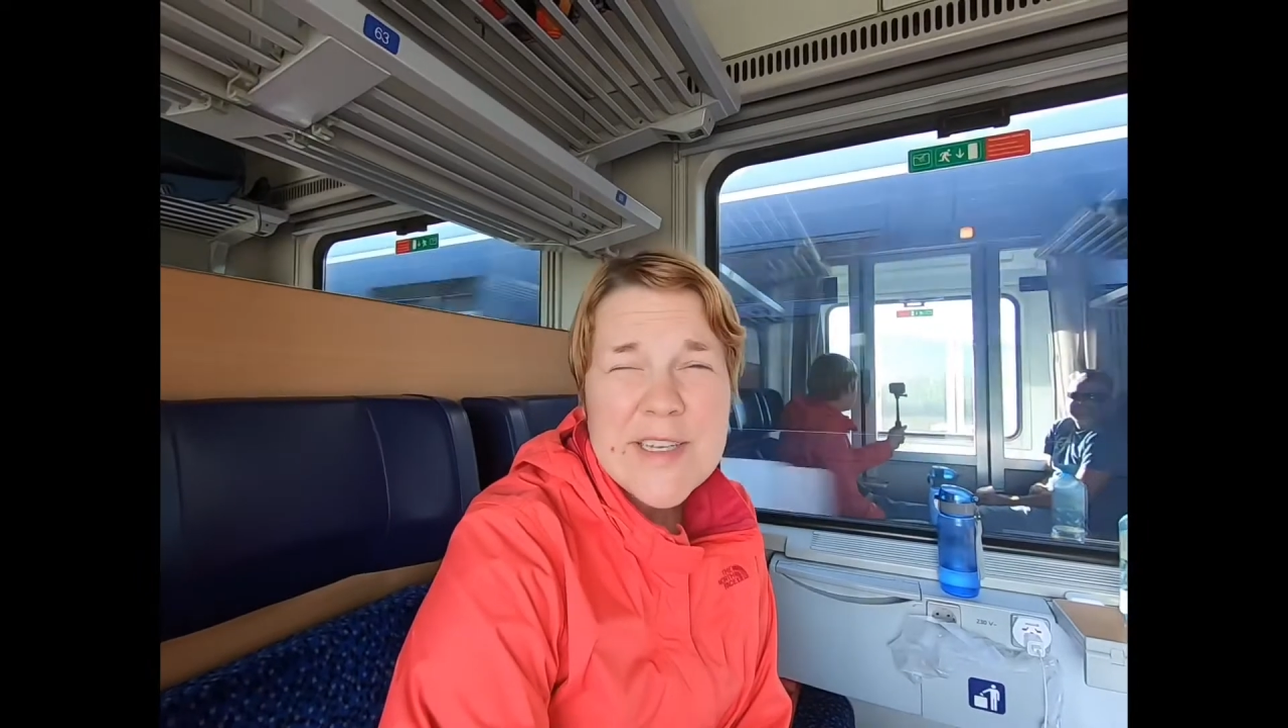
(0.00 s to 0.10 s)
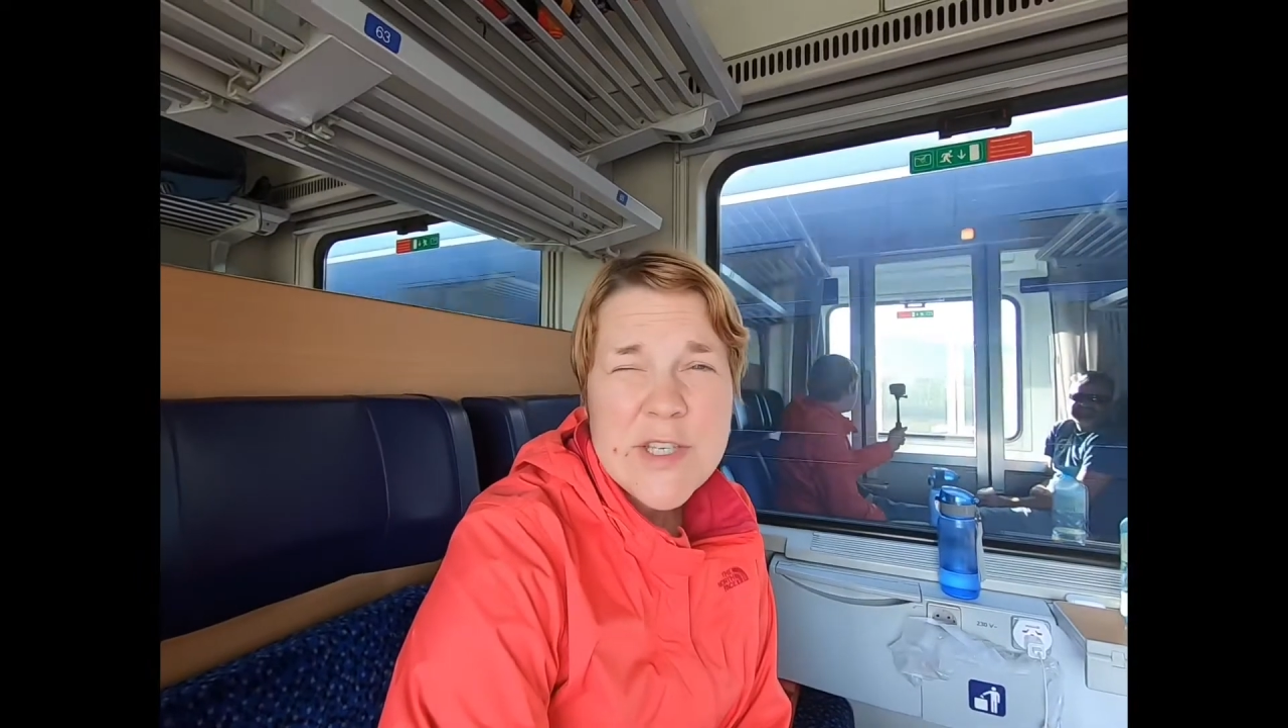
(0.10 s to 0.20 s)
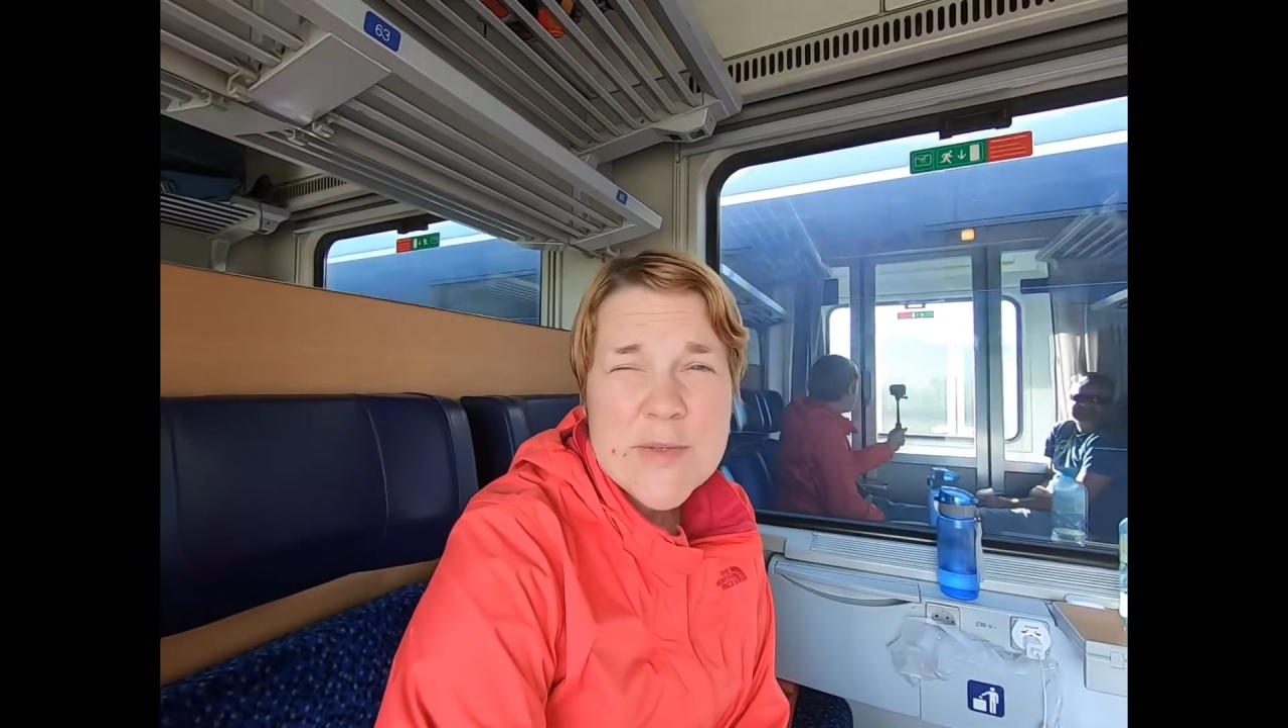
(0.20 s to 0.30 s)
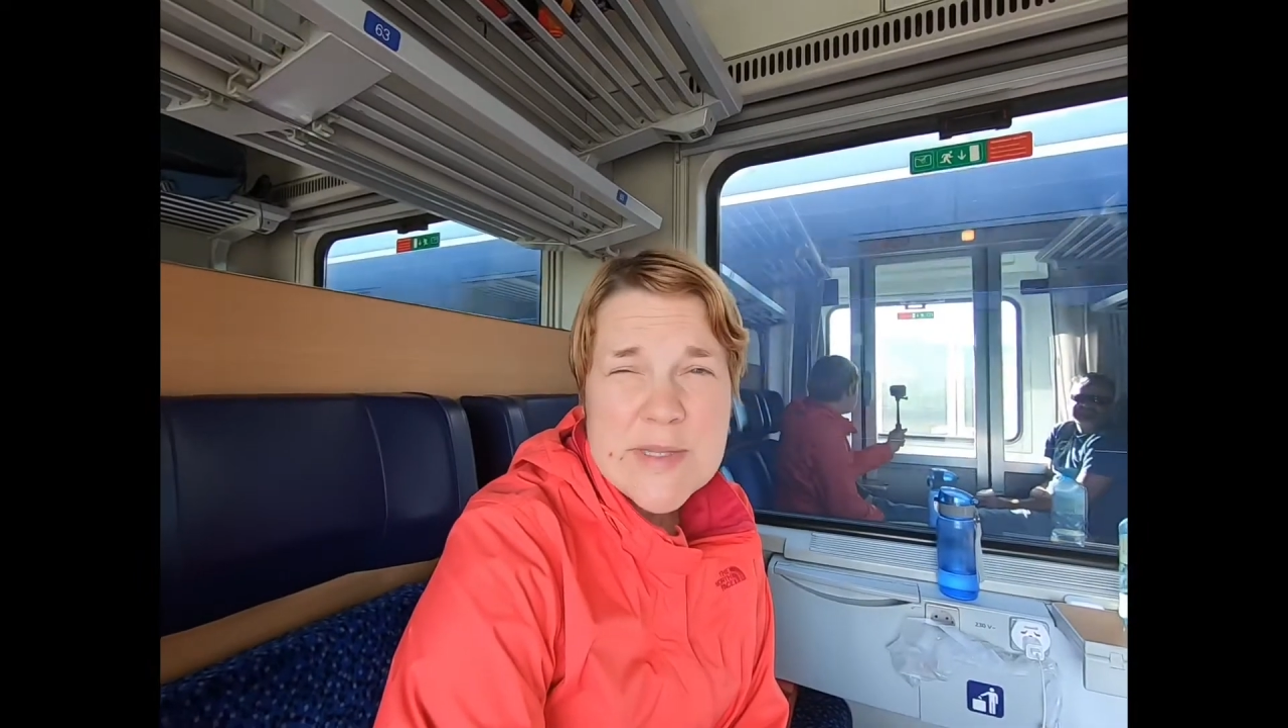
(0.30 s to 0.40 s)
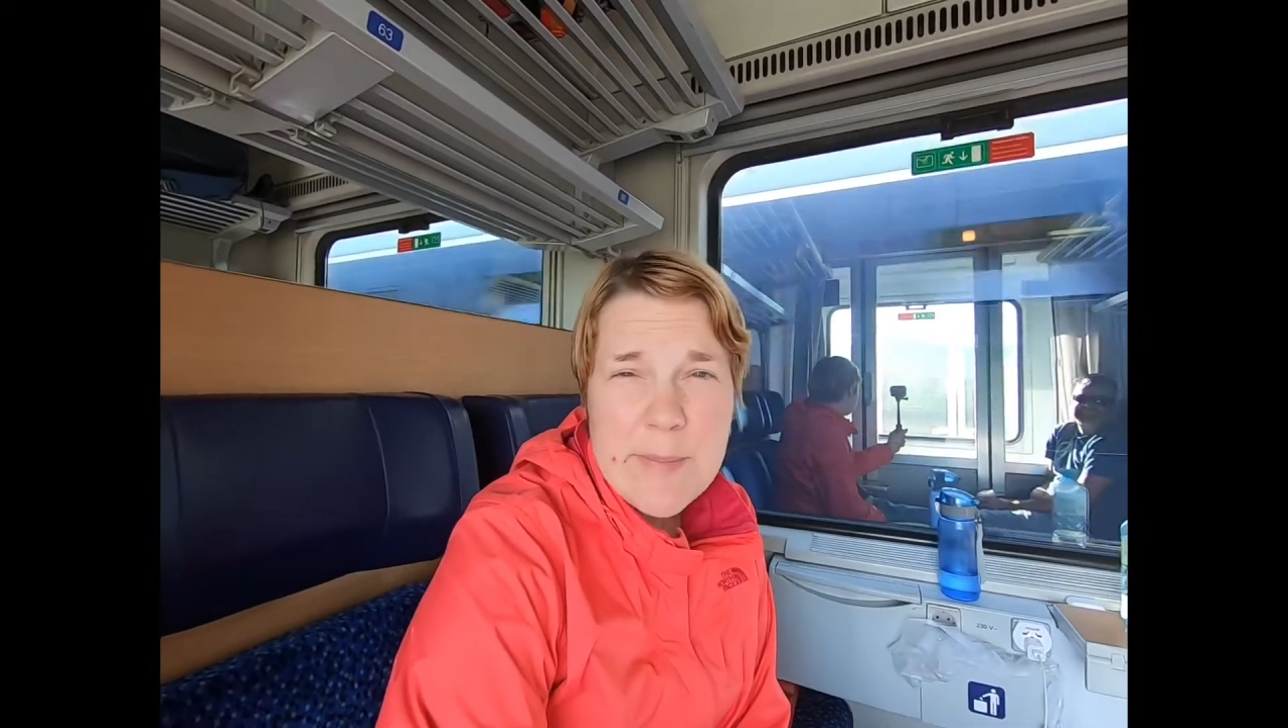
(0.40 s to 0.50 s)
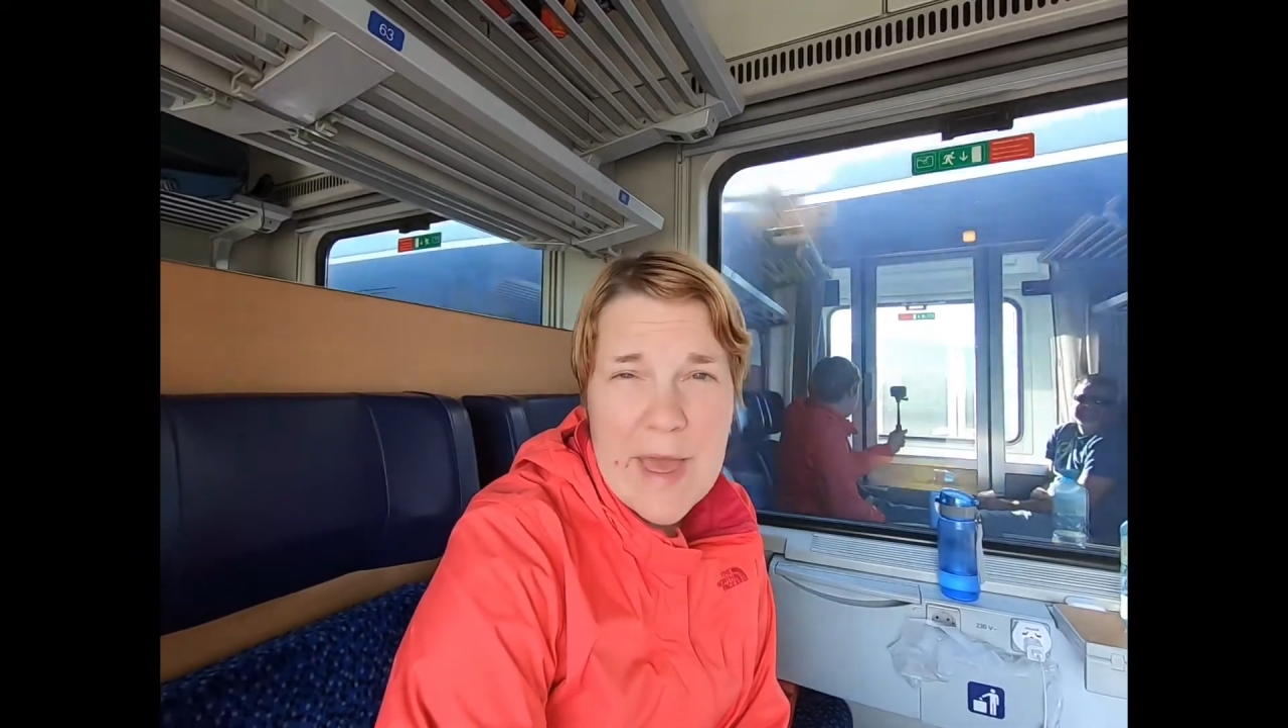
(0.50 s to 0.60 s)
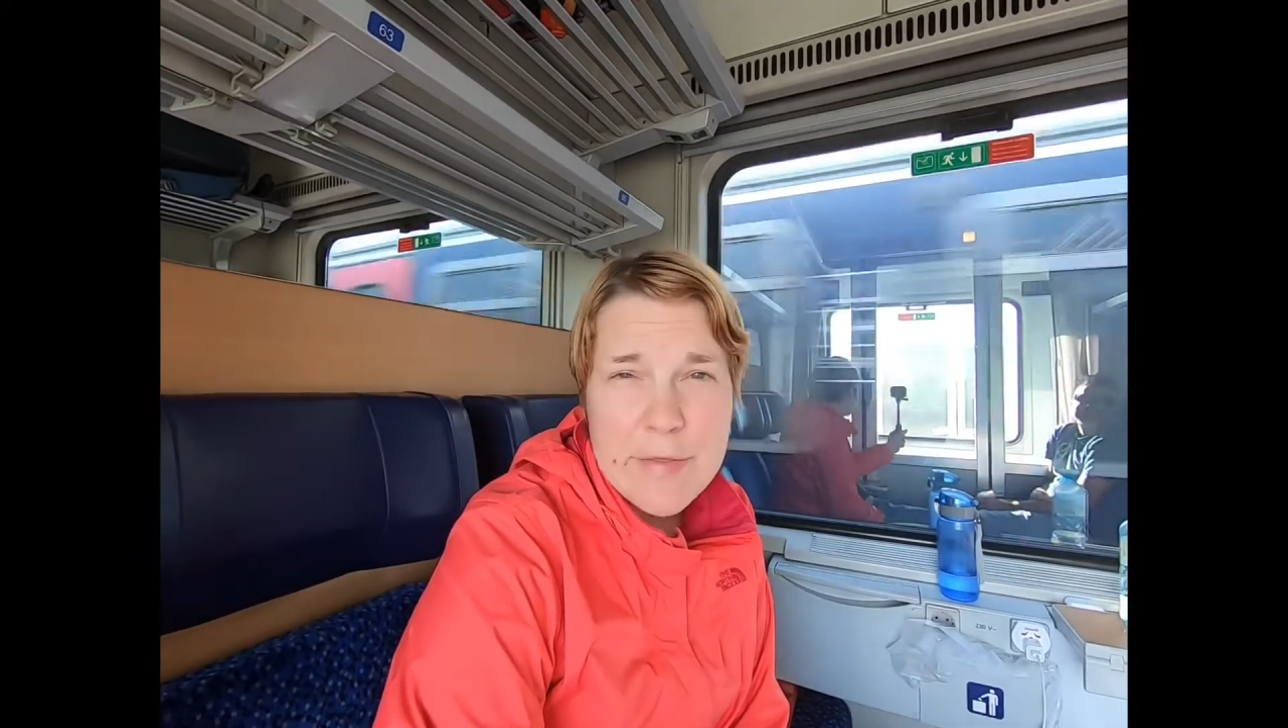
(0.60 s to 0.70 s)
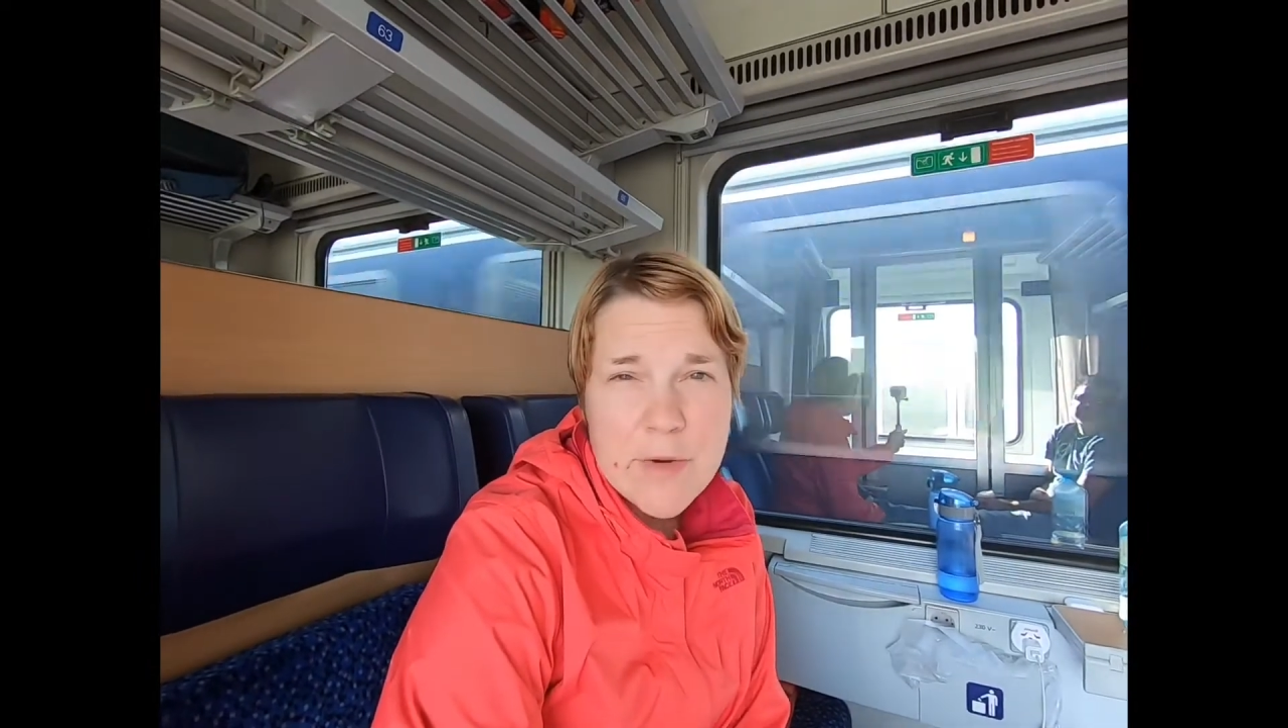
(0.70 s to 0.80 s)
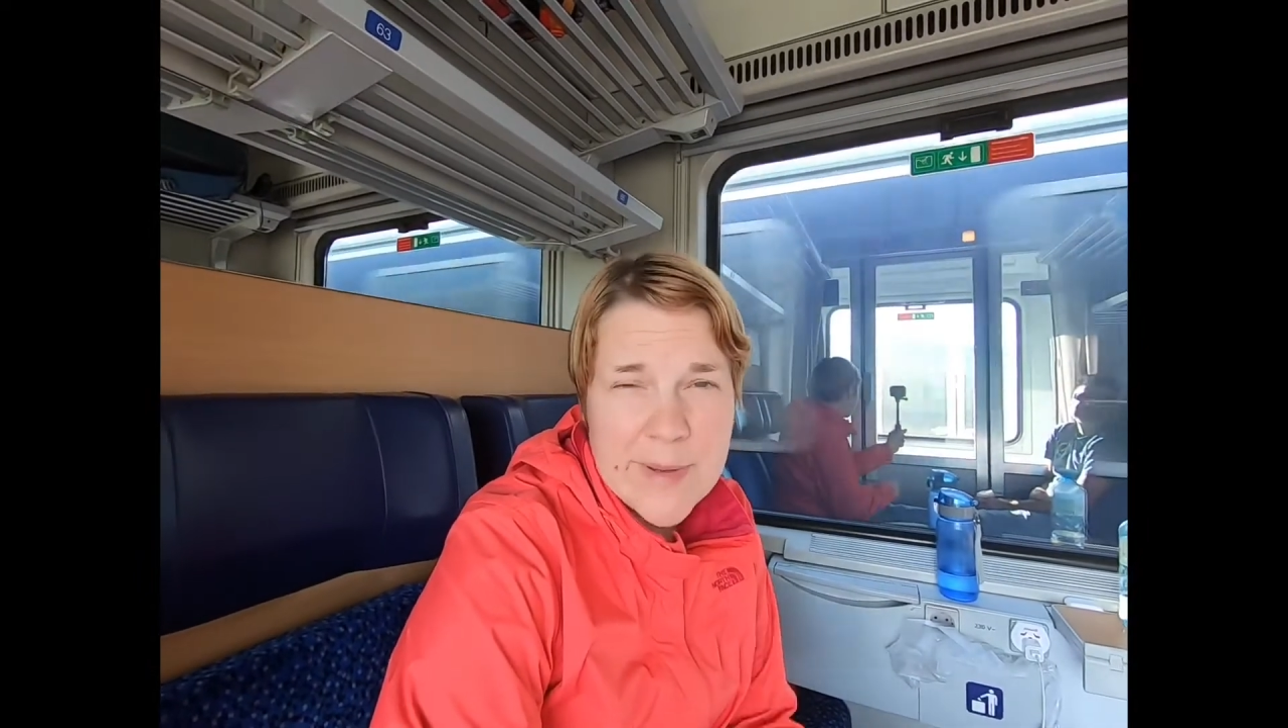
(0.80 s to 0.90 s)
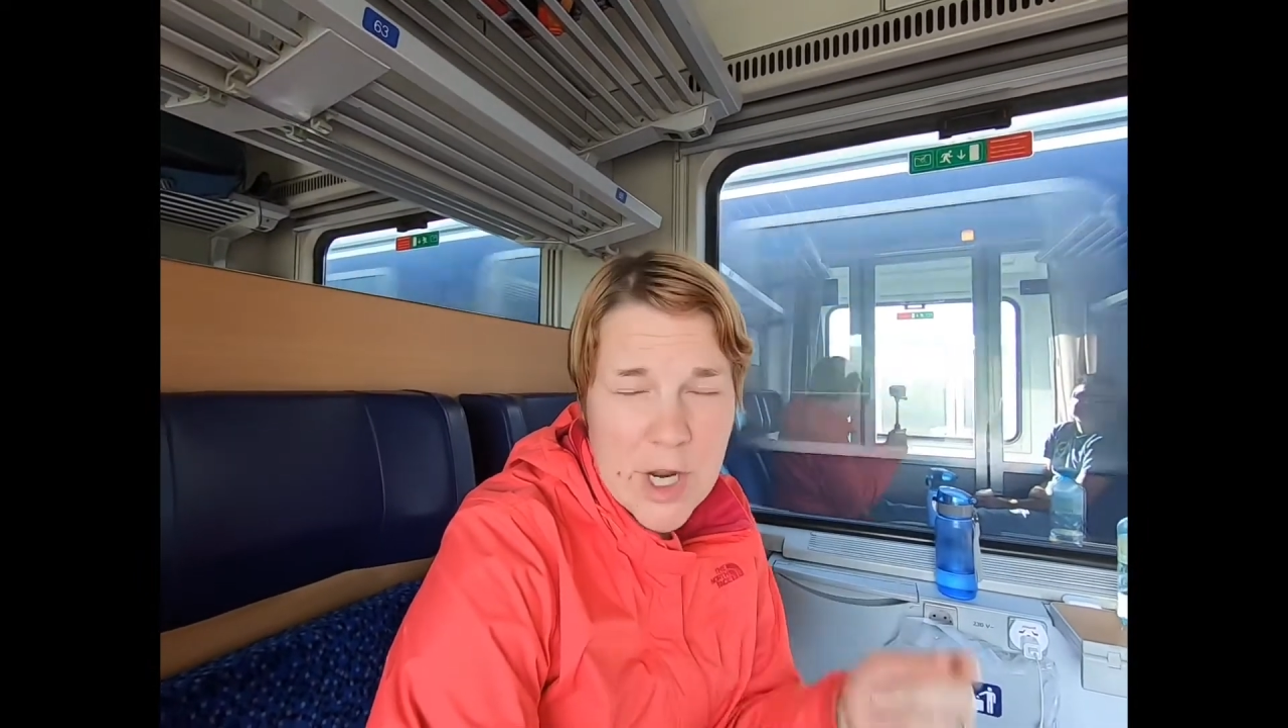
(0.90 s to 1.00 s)
to use the
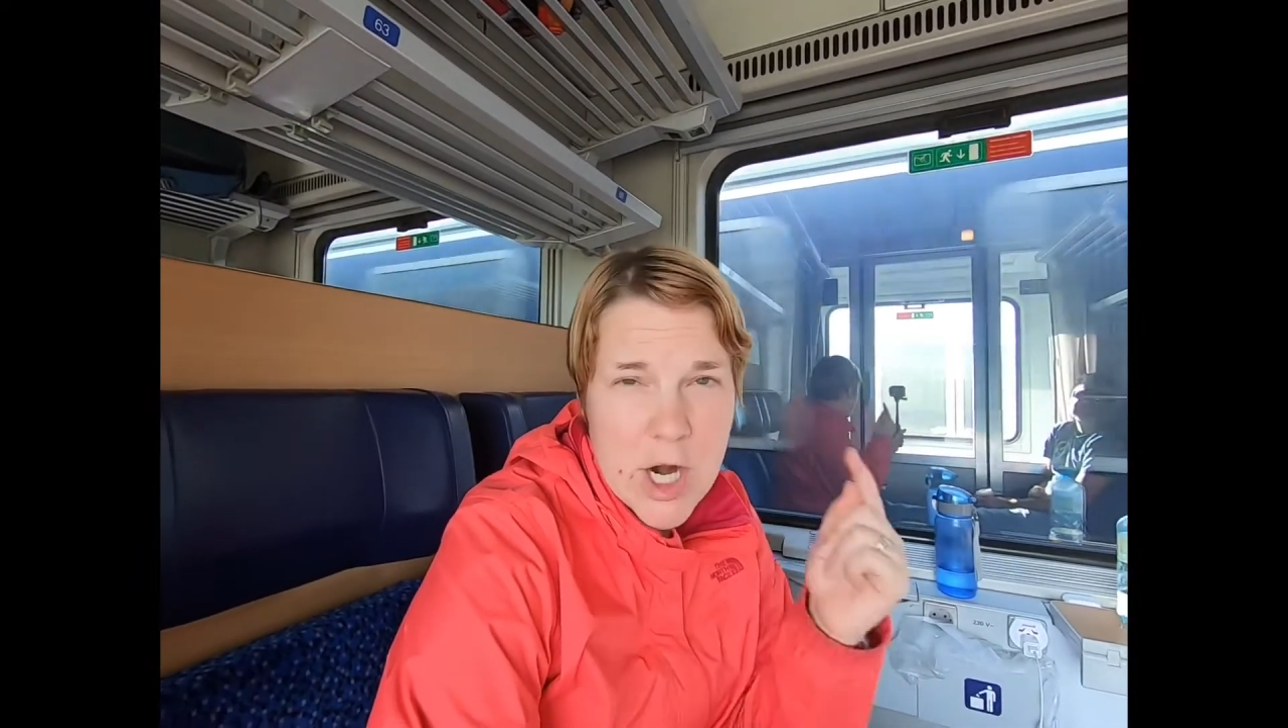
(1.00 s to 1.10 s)
bathroom in